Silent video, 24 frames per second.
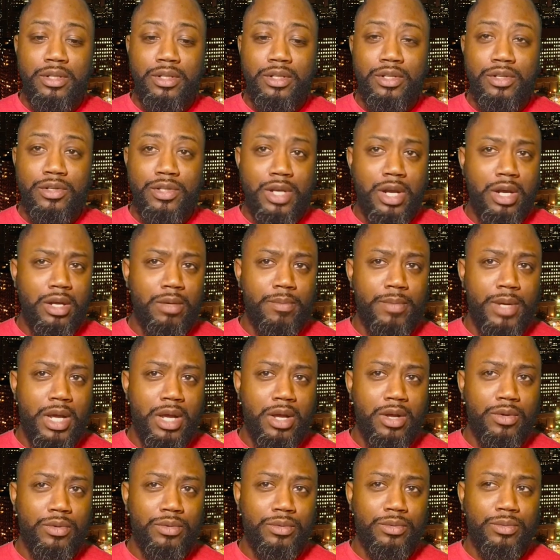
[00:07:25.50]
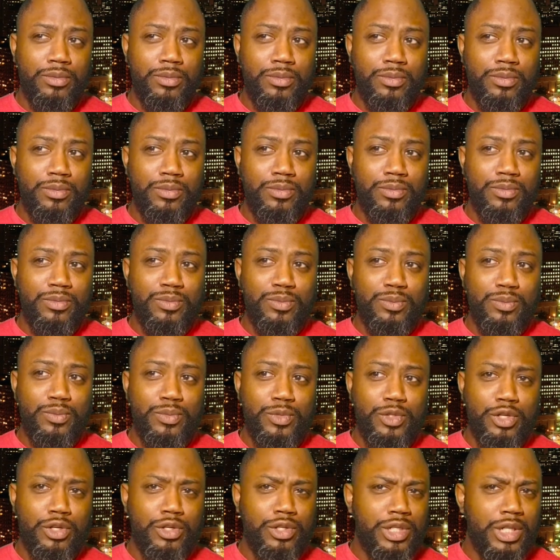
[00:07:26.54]
you're talking about
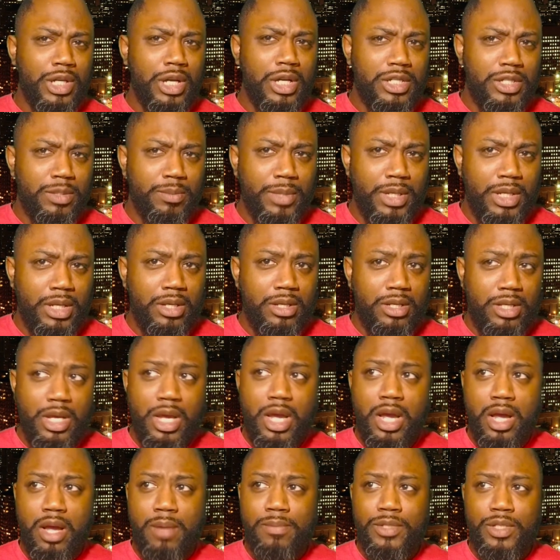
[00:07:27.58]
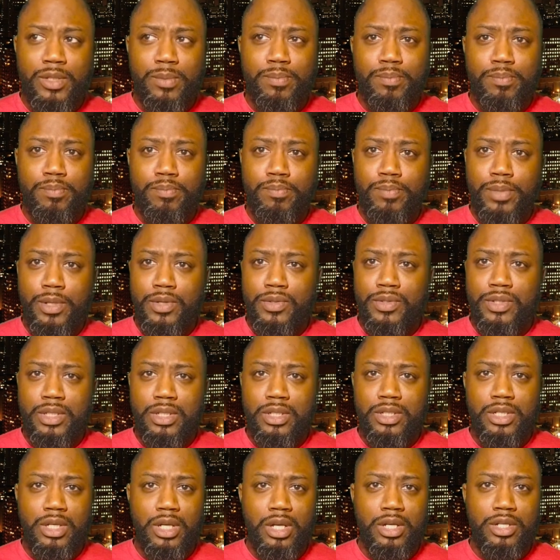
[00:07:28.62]
you're judging me, yeah, I'm supposed to
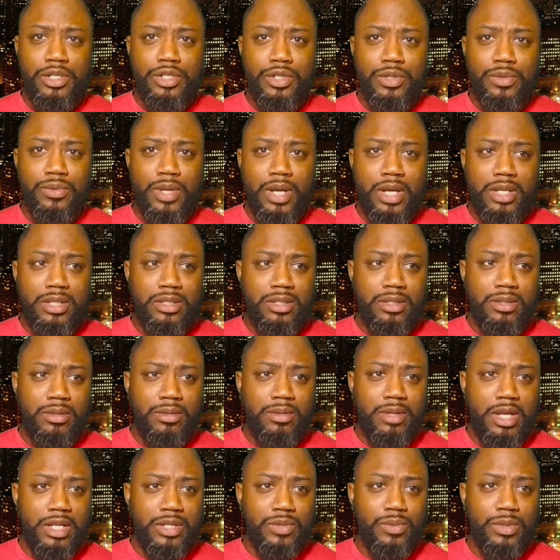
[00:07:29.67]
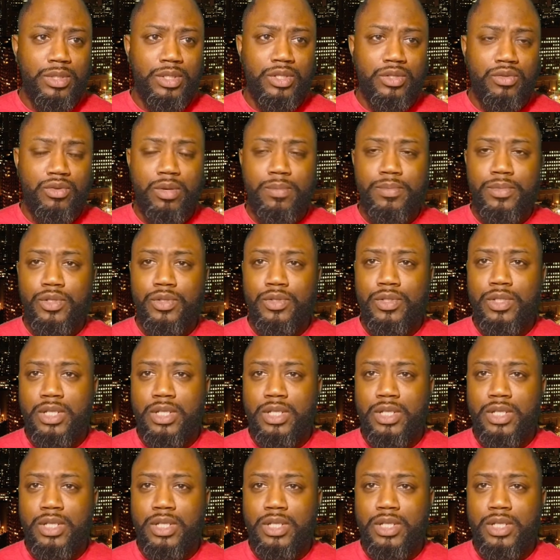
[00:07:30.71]
judge you. That's that's what Scripture